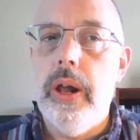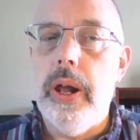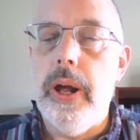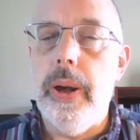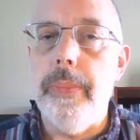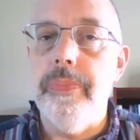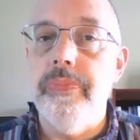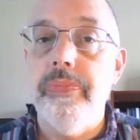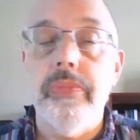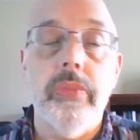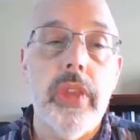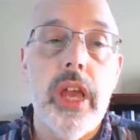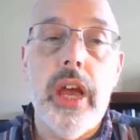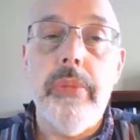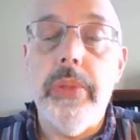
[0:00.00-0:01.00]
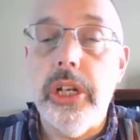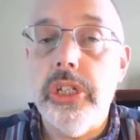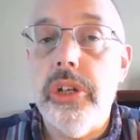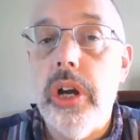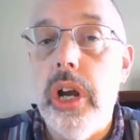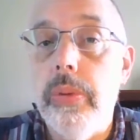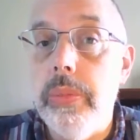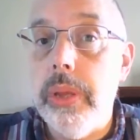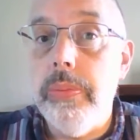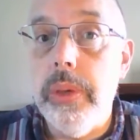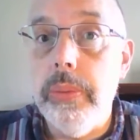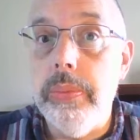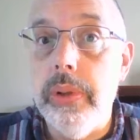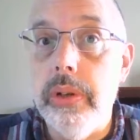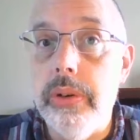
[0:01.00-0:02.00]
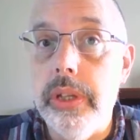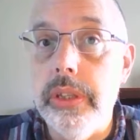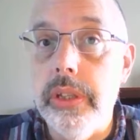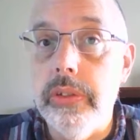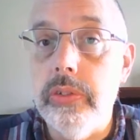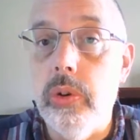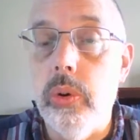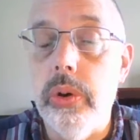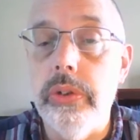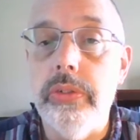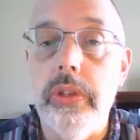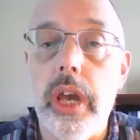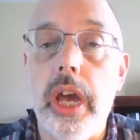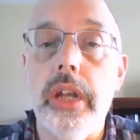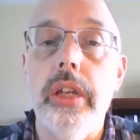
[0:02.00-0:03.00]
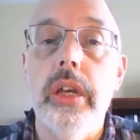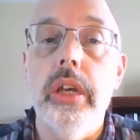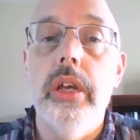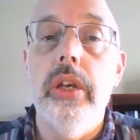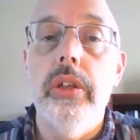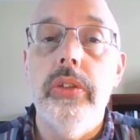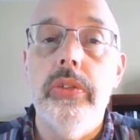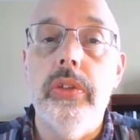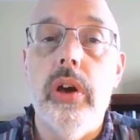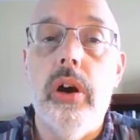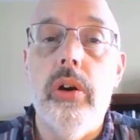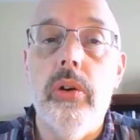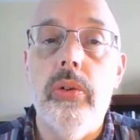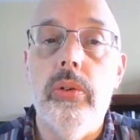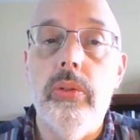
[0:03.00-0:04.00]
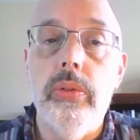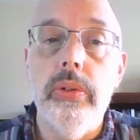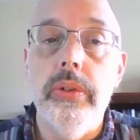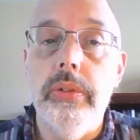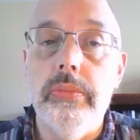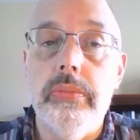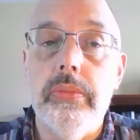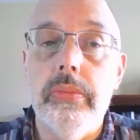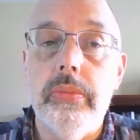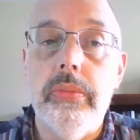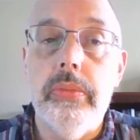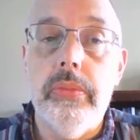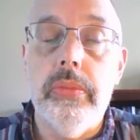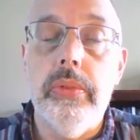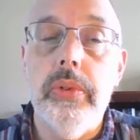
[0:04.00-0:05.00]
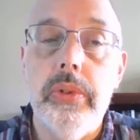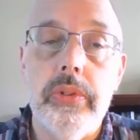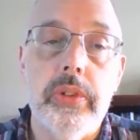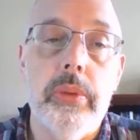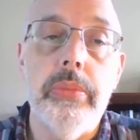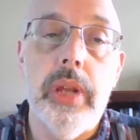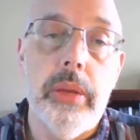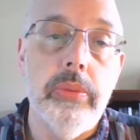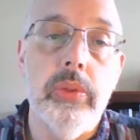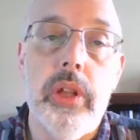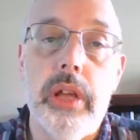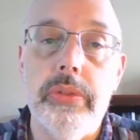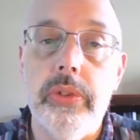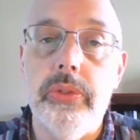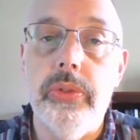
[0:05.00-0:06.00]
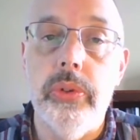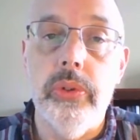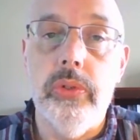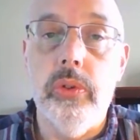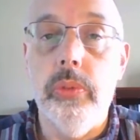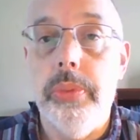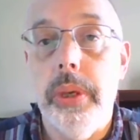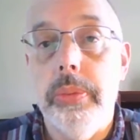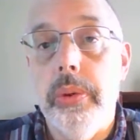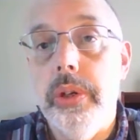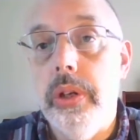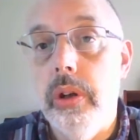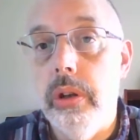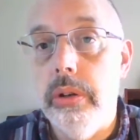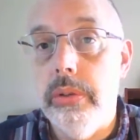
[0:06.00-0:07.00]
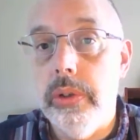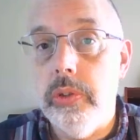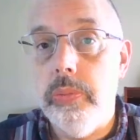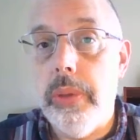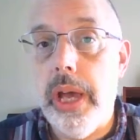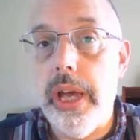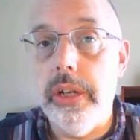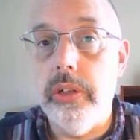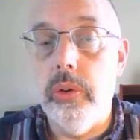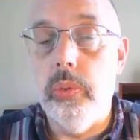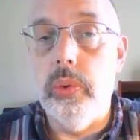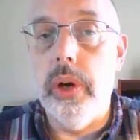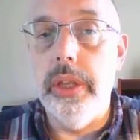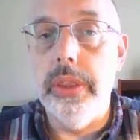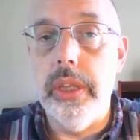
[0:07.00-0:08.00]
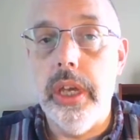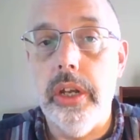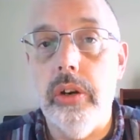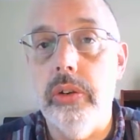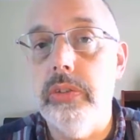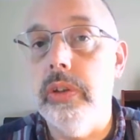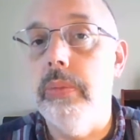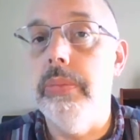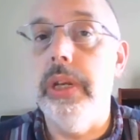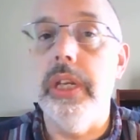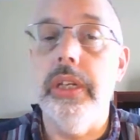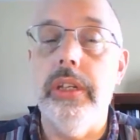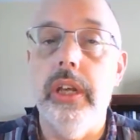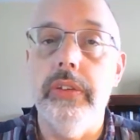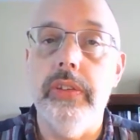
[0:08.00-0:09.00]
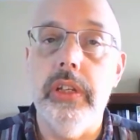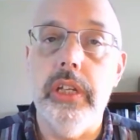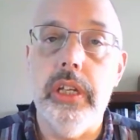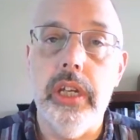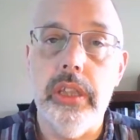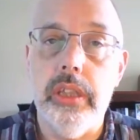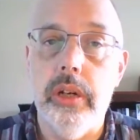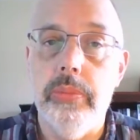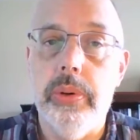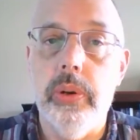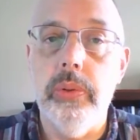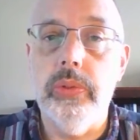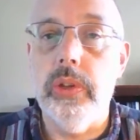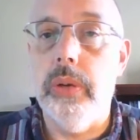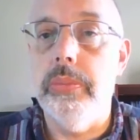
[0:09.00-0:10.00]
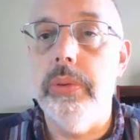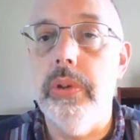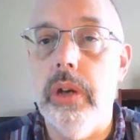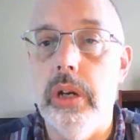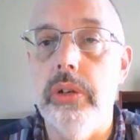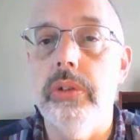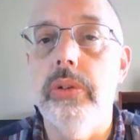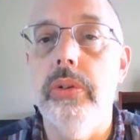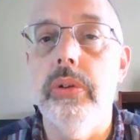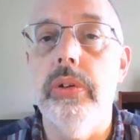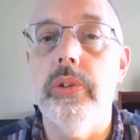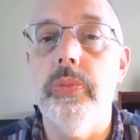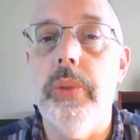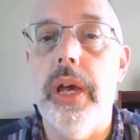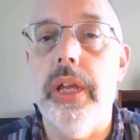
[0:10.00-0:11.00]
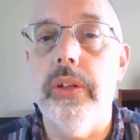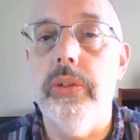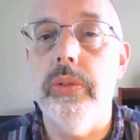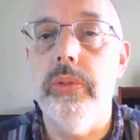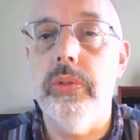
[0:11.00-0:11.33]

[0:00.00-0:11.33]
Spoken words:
Um, I'm not sure how many people are in this course yet. So sometimes we'll have as few as 2 people. You can only respond to one then, or somebody doesn't get their post up and there aren't 2 to respond to.